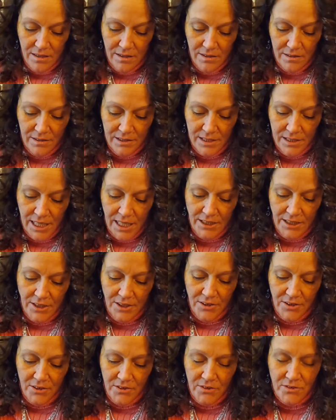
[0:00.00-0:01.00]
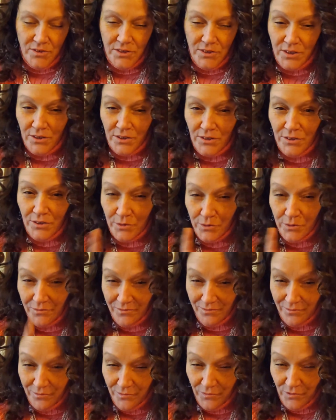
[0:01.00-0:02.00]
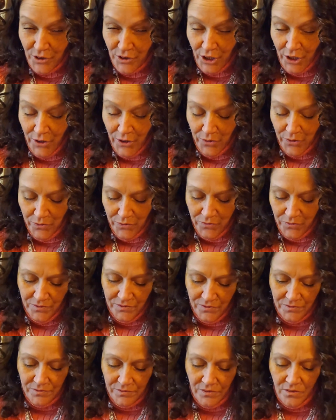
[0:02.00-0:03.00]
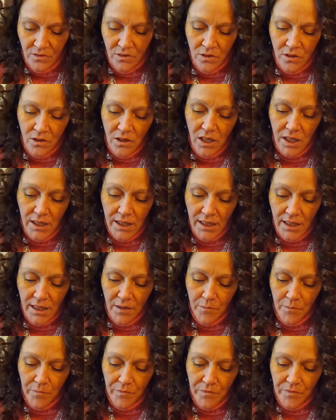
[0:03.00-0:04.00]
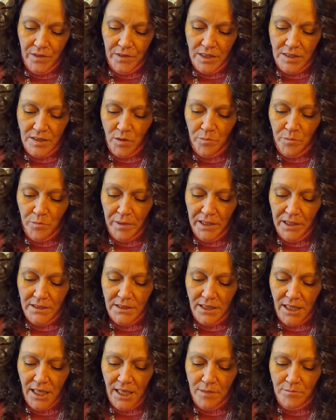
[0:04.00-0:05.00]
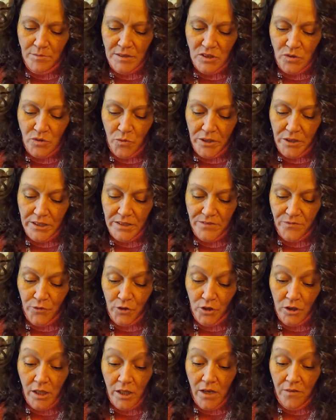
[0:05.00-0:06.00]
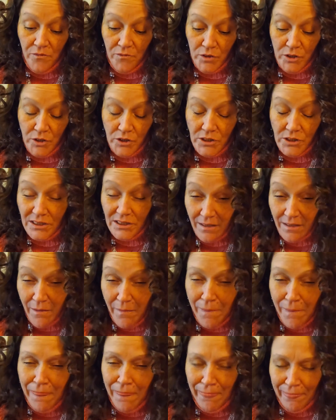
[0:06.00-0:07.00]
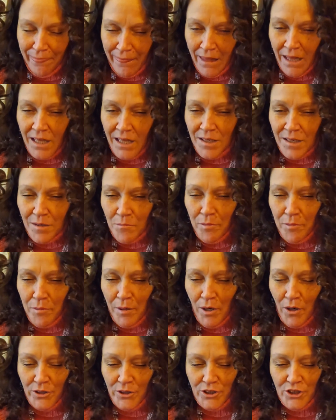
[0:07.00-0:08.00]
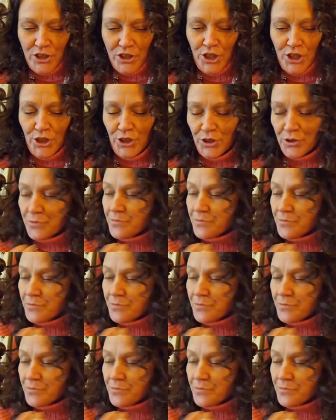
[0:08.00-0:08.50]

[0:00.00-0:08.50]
Thank you to Joan. These are bedtime stories for lovers, part 2.